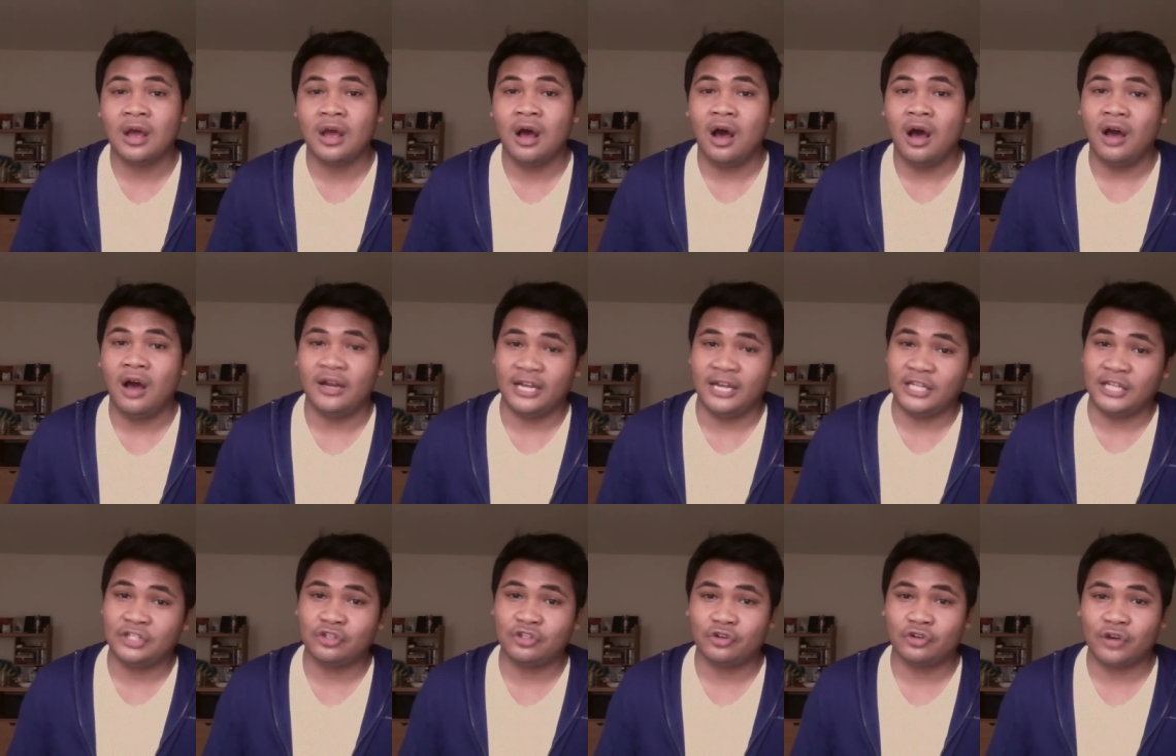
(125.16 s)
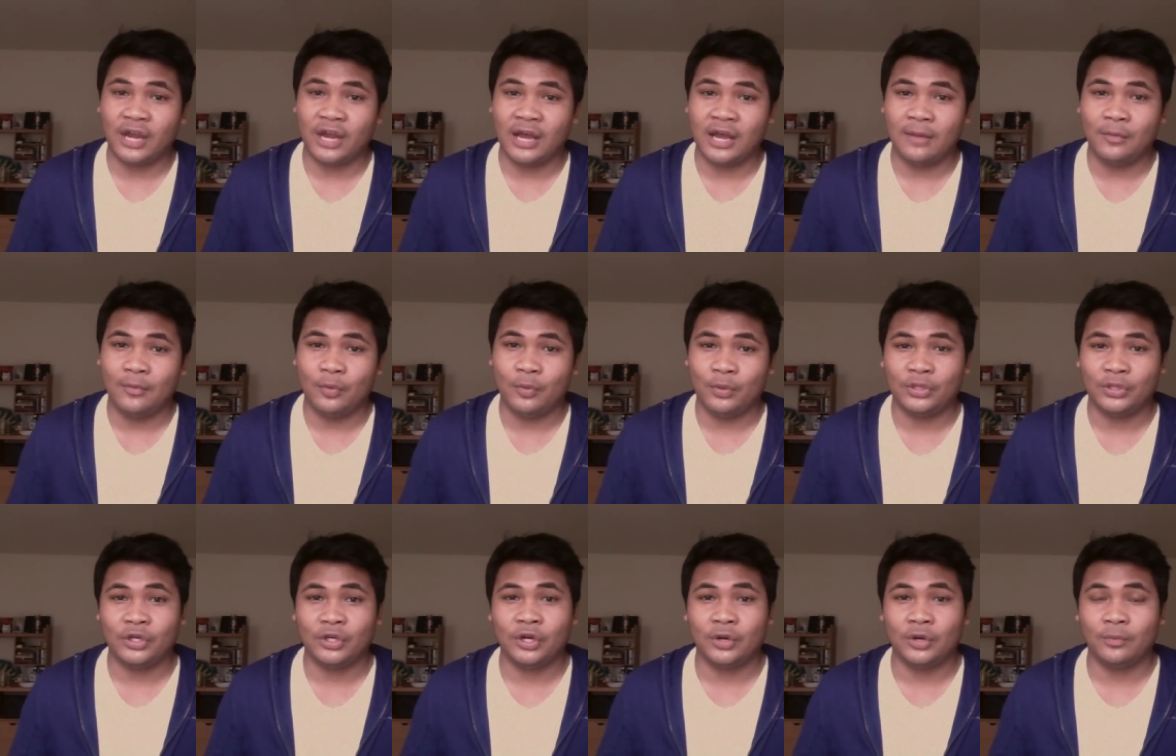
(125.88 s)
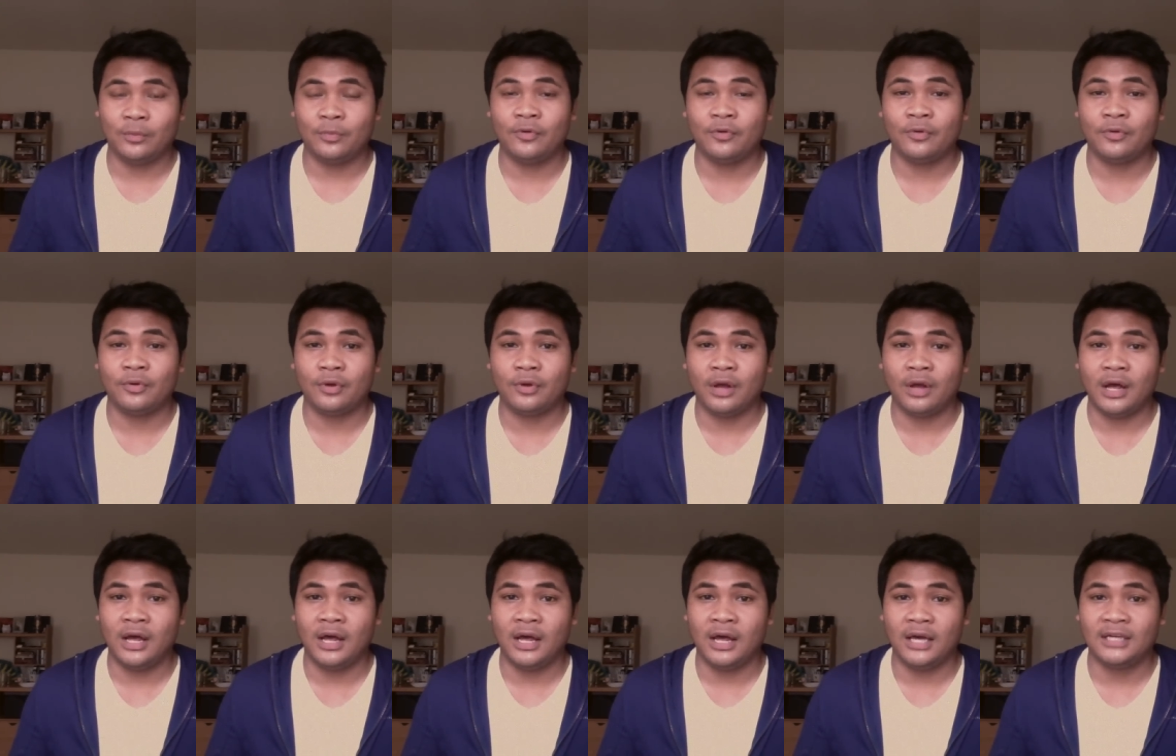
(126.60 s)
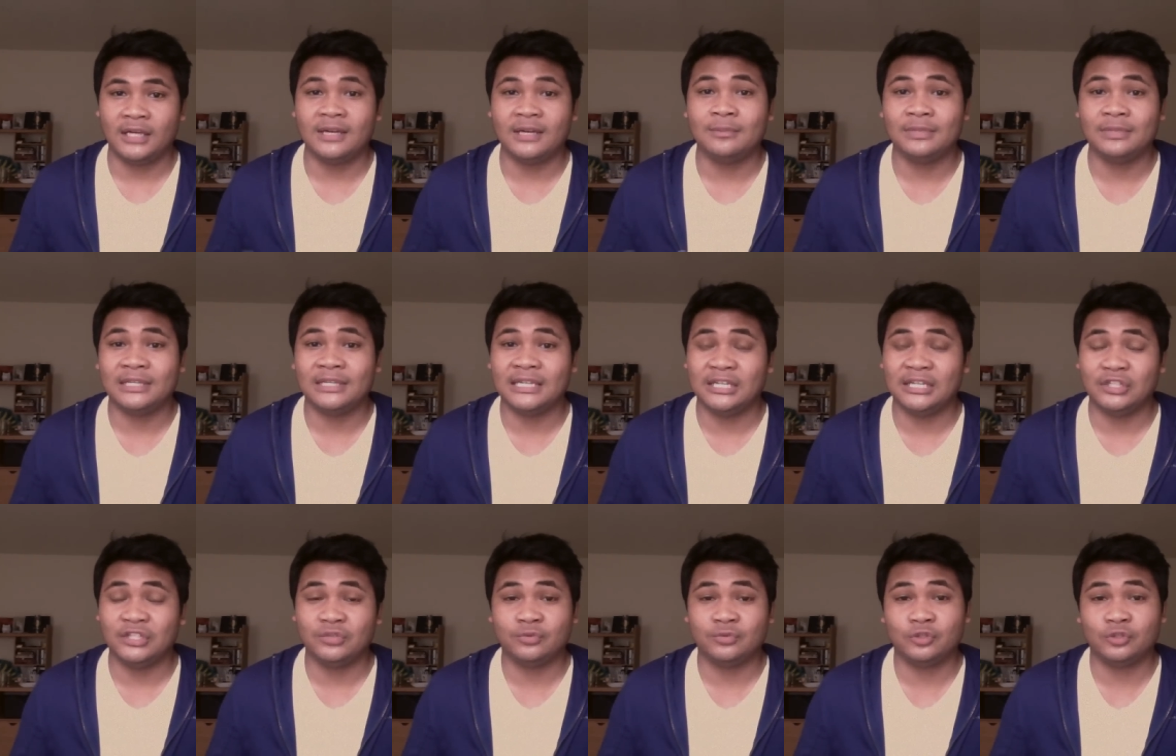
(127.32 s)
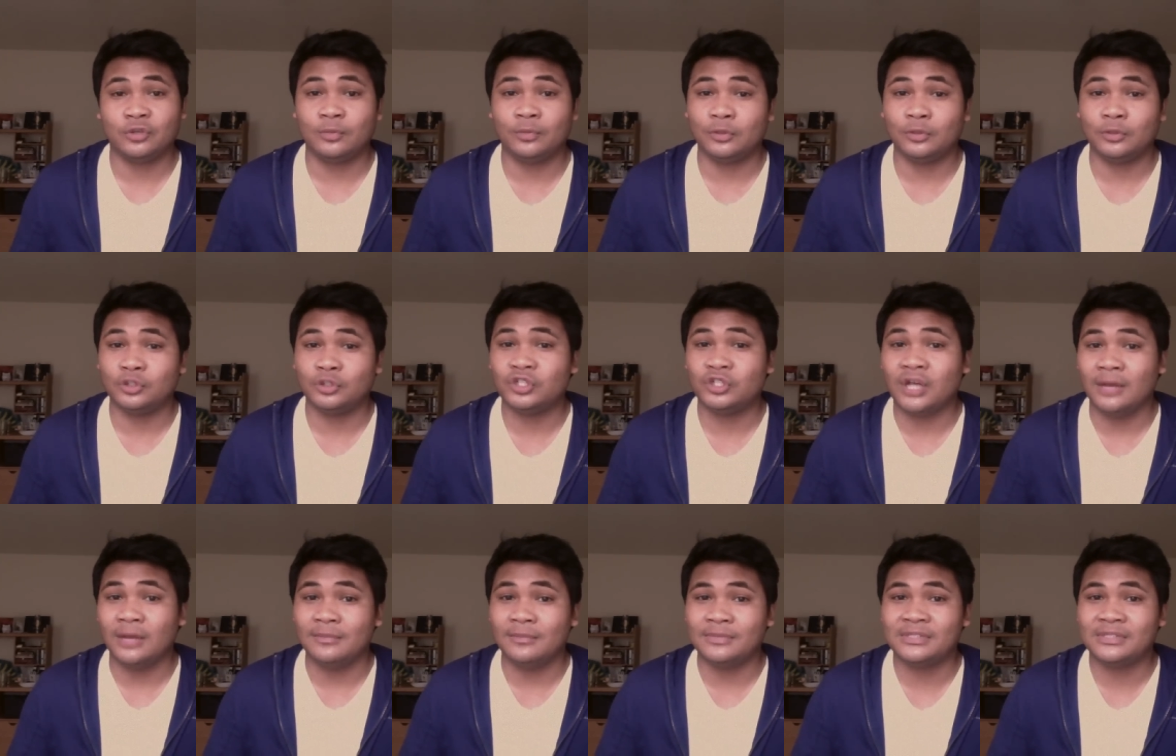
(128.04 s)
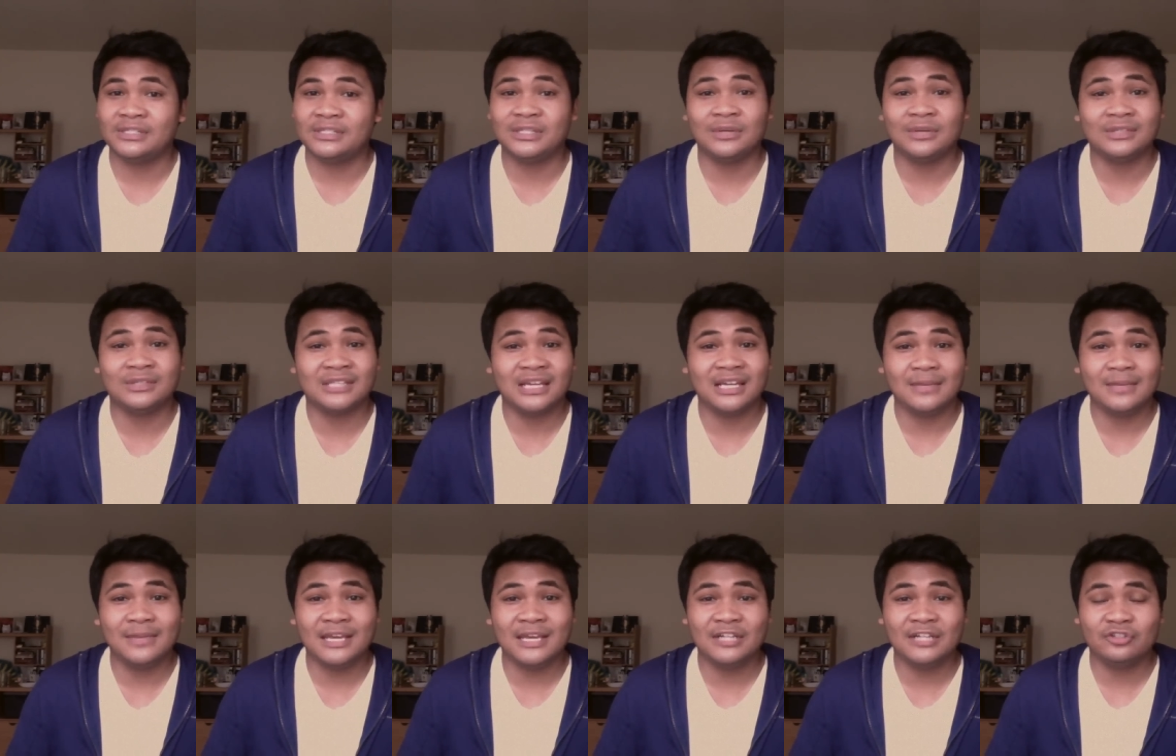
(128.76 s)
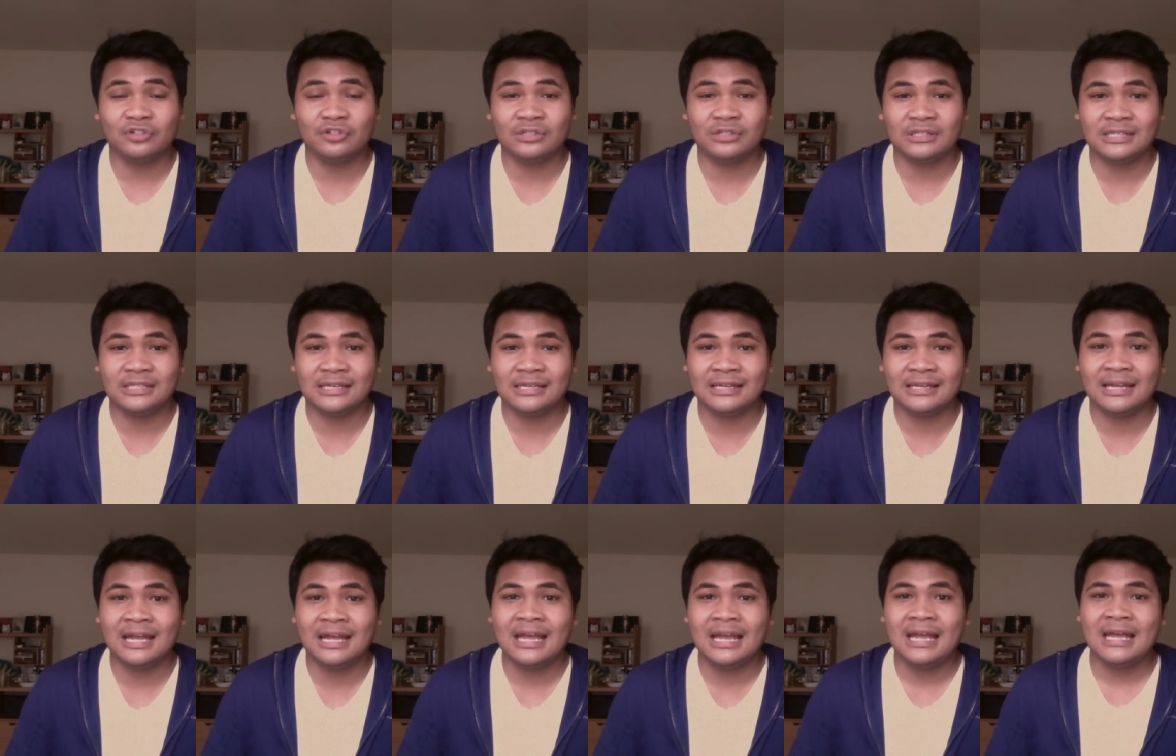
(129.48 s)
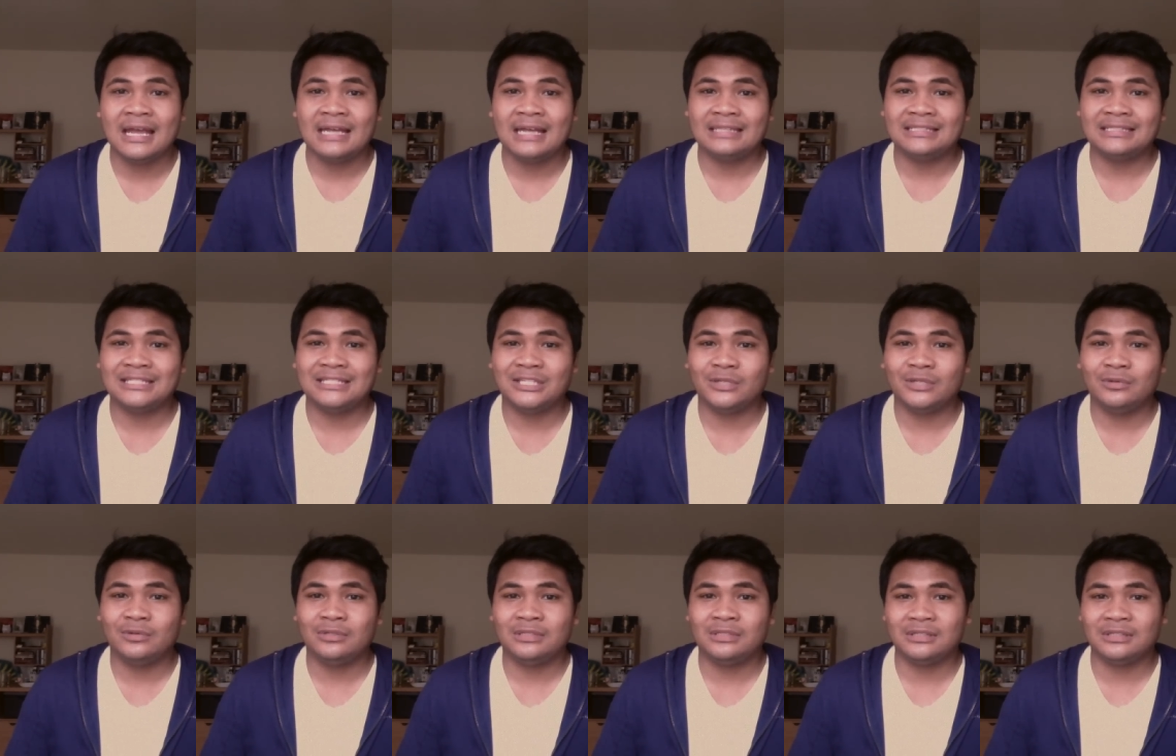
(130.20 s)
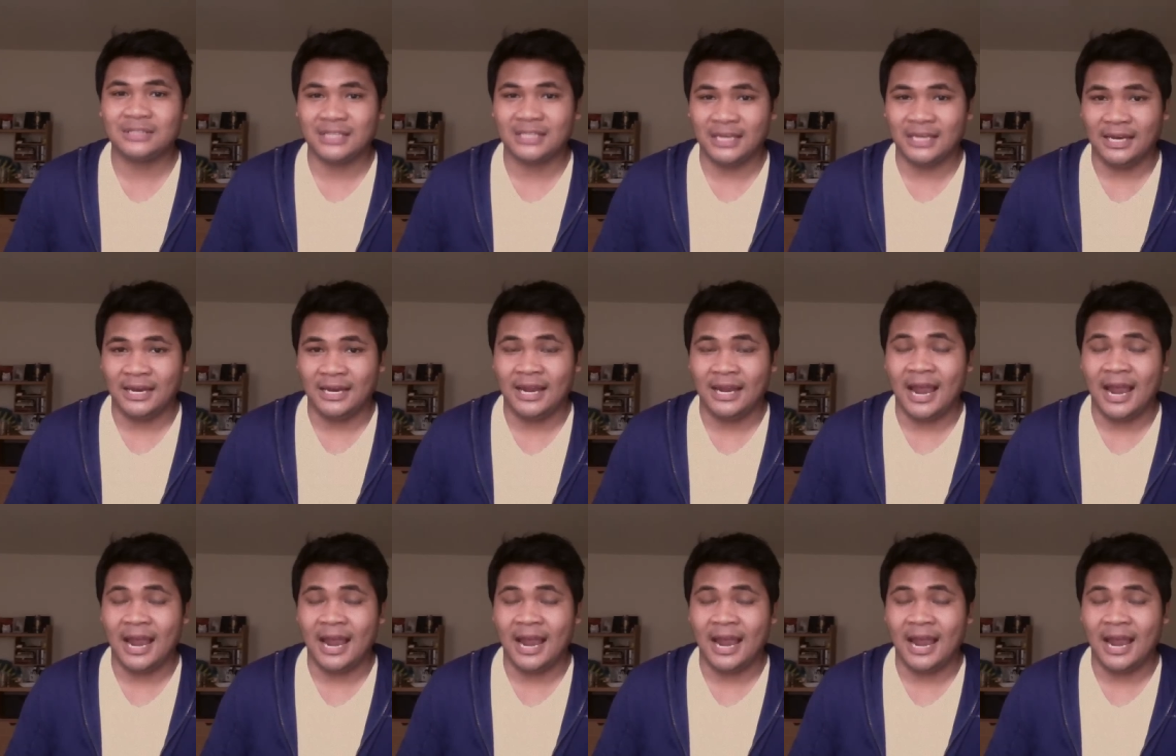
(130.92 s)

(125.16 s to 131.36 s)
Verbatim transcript: on Instagram with her completing triple jumps. So it's going to be interesting to see.